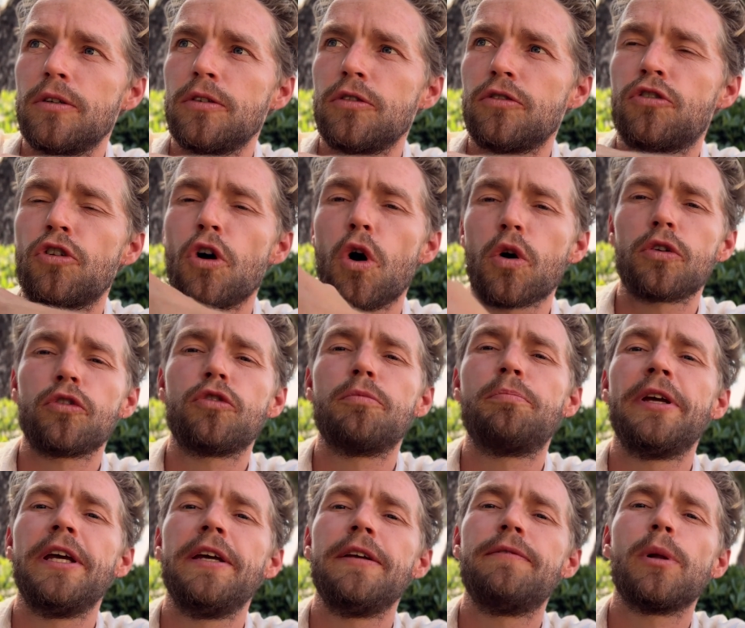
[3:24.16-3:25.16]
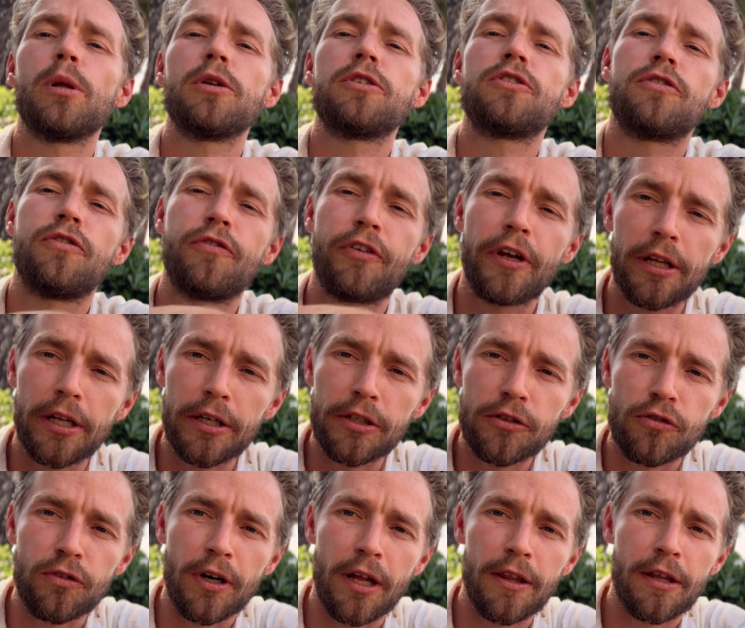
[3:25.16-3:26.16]
talking to people's
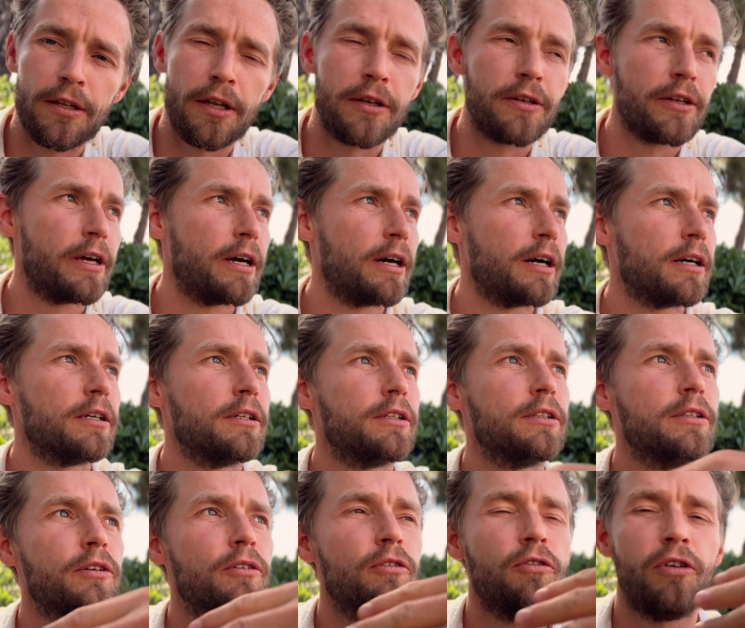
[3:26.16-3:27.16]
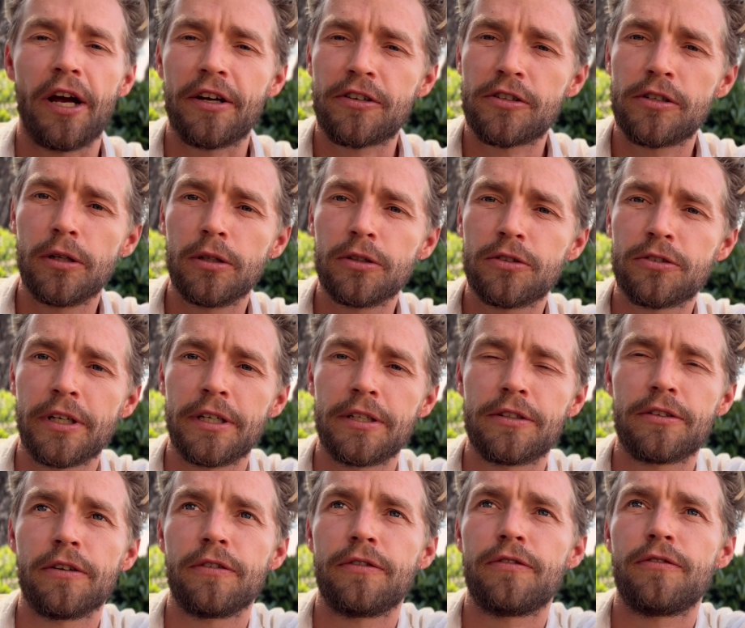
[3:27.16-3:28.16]
feelings rather than their rational
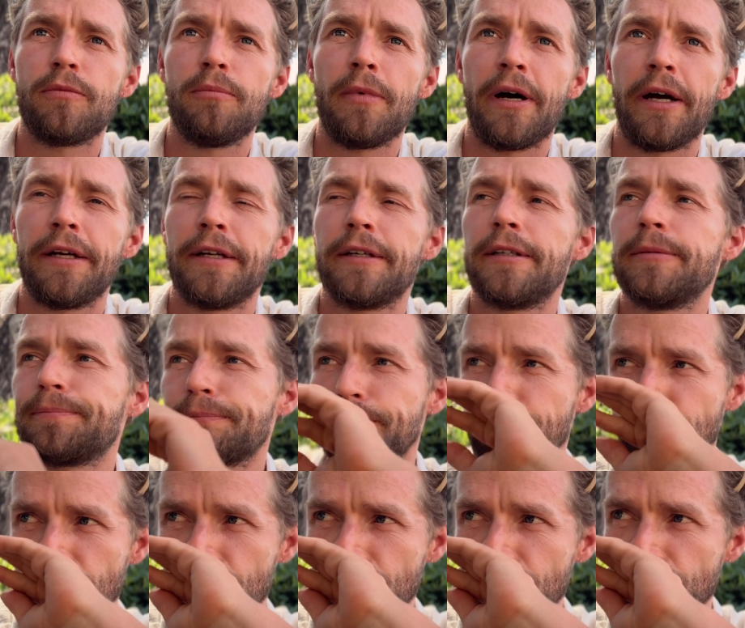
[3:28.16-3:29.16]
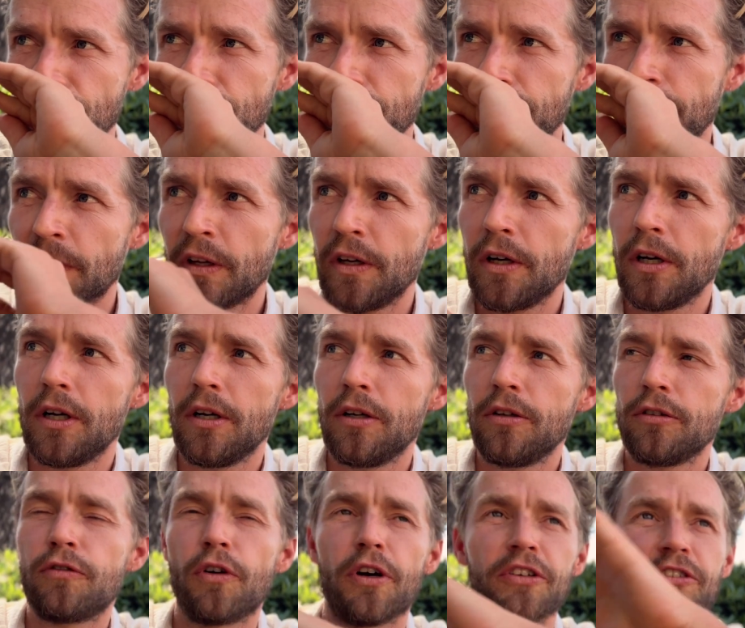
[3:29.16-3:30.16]
states of mind.
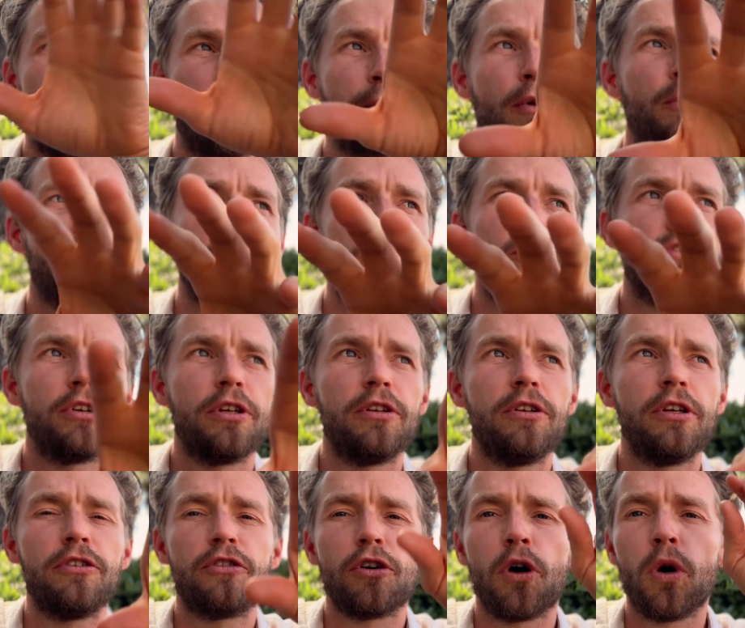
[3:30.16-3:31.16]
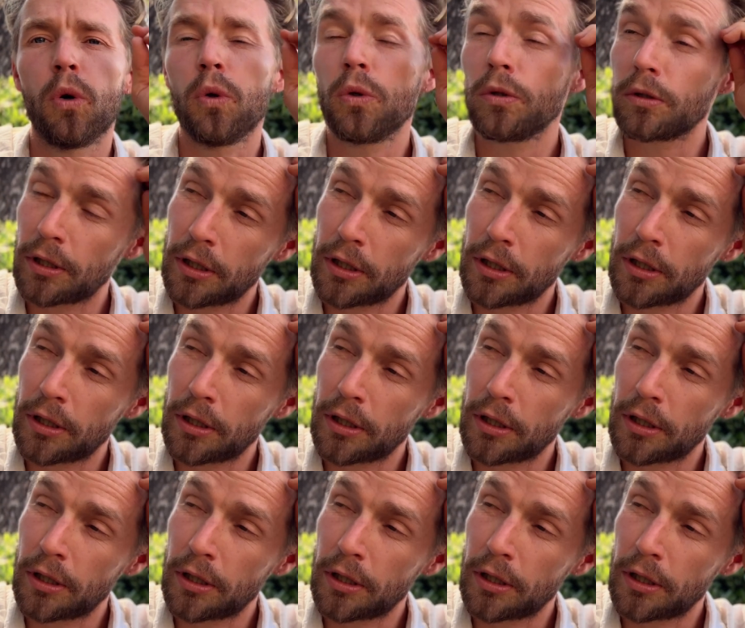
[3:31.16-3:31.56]
For example, when you see these old